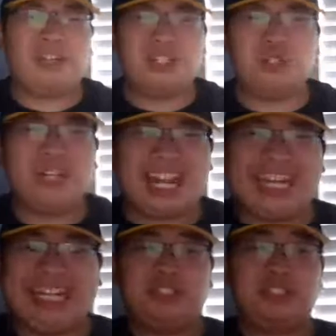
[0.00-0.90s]
Tuitt
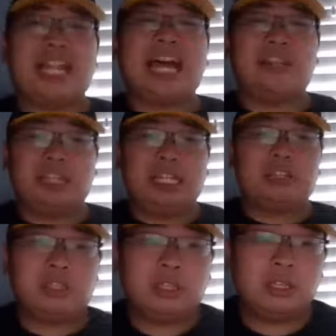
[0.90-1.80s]
got injured last
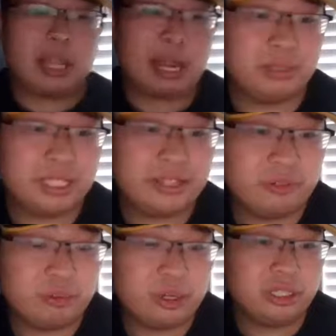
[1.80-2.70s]
season, I
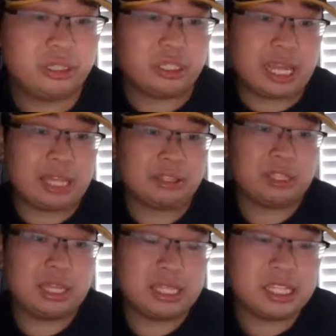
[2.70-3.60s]
believe it was.
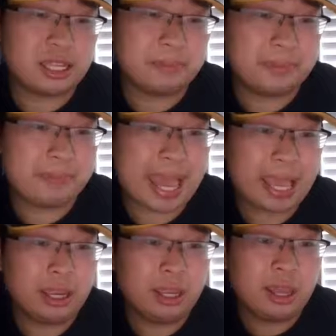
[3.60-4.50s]
Yes, and he's going to be
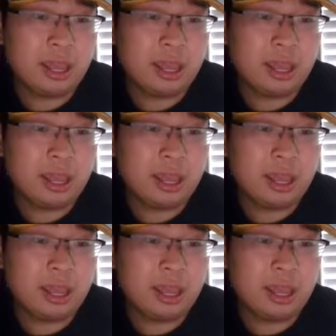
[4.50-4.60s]
back.